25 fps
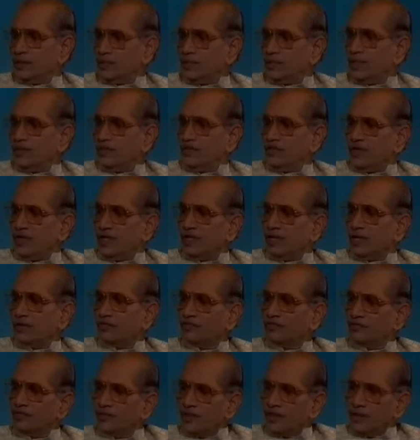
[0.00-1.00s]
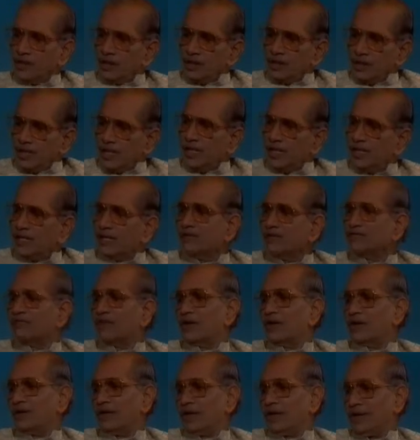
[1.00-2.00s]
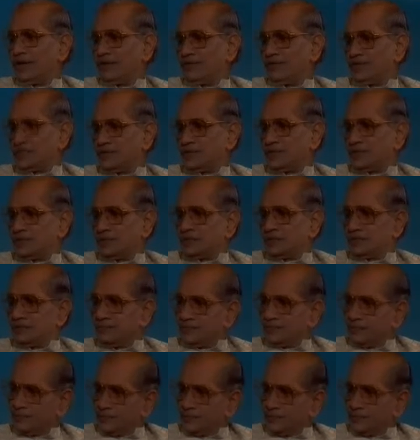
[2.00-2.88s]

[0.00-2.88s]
by way of learning a foreign language.